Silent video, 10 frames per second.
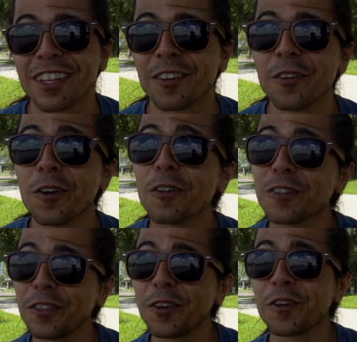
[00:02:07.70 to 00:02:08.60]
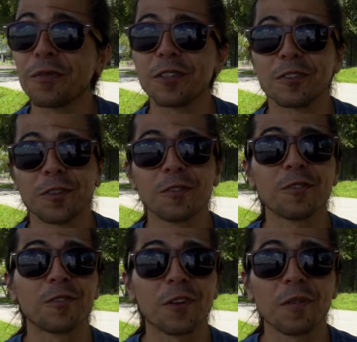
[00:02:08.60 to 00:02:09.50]
Google took me
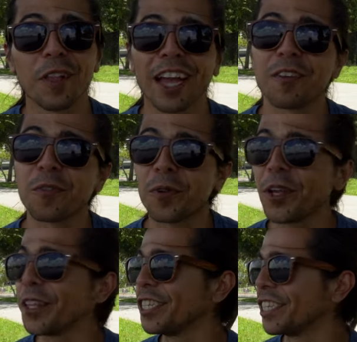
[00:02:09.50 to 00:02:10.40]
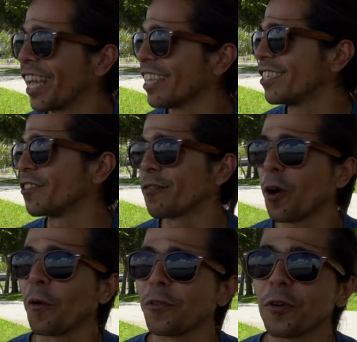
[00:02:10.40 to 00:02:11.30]
to some like really sketchy roads.